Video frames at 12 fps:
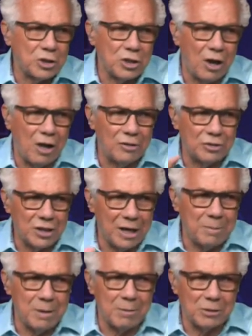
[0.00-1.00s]
dollar. It's going to
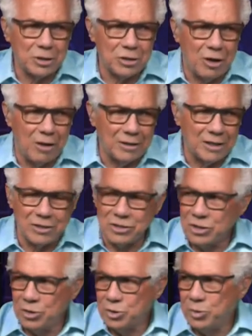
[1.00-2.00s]
be about the dollar here. There's
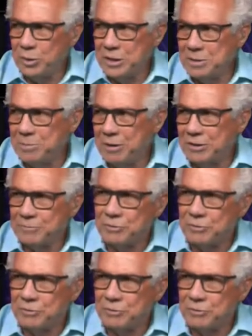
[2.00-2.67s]
no two ways about it.